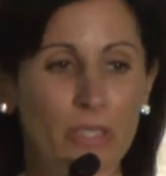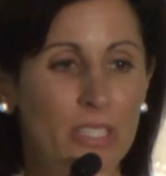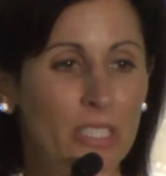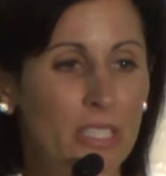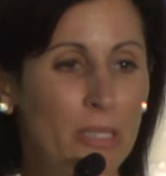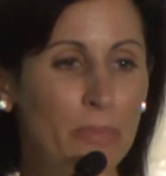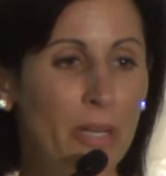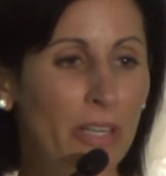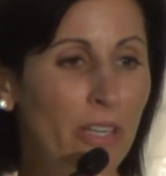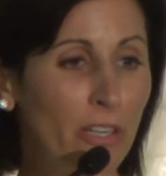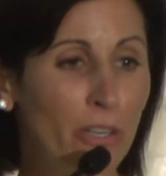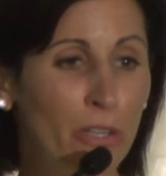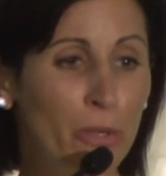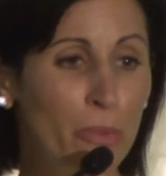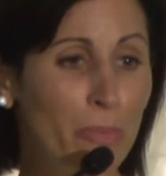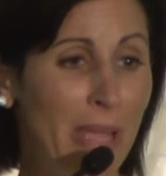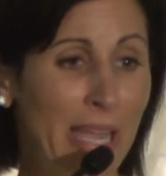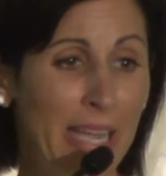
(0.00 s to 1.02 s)
just about our
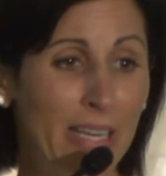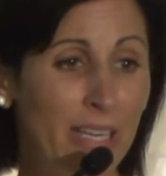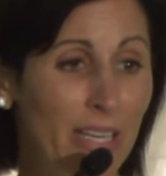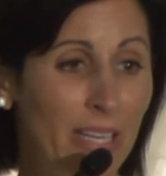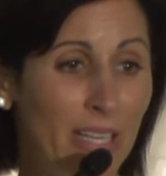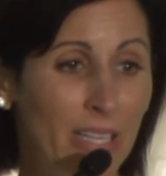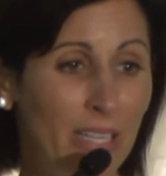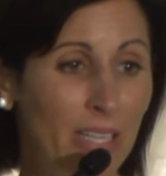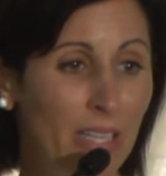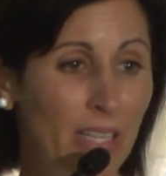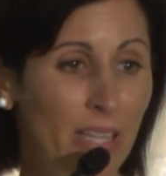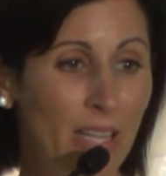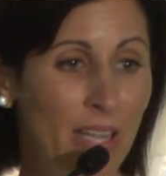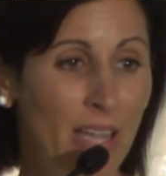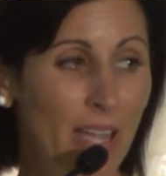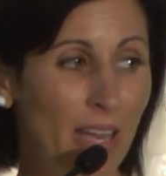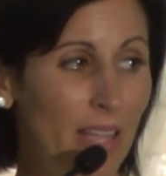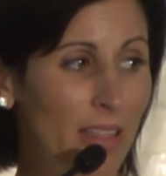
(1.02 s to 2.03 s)
humanity.
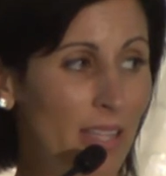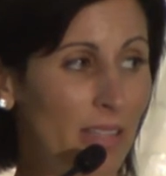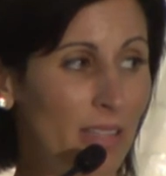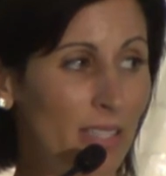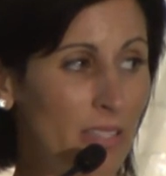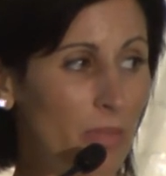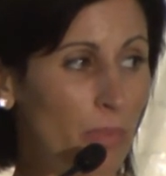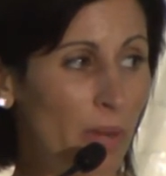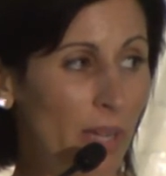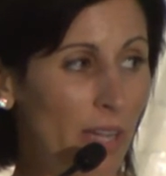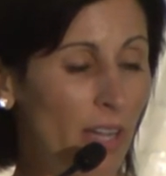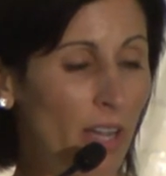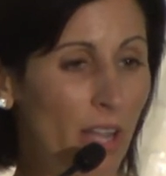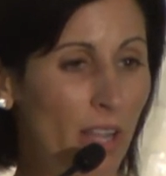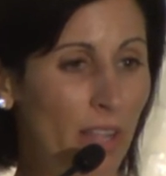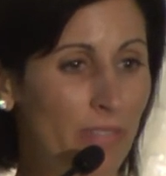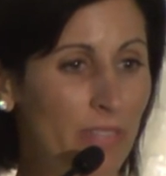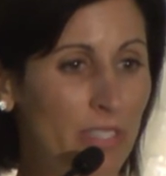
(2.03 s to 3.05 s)
And I think that's why
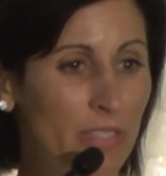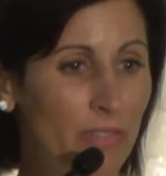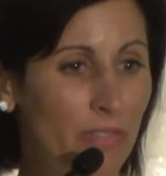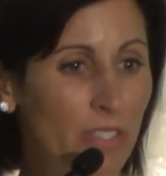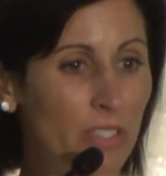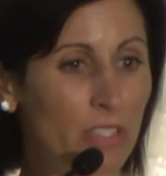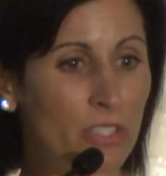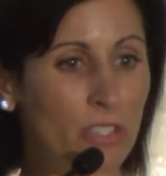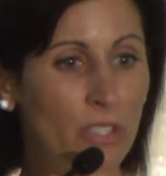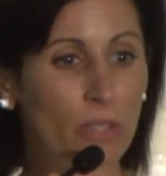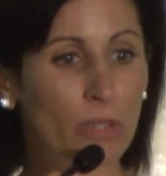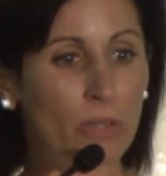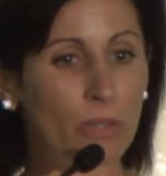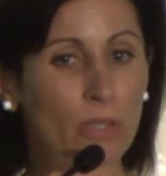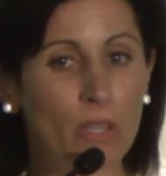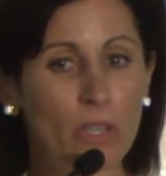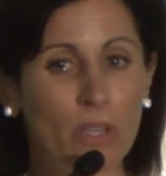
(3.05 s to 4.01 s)
all of us feel so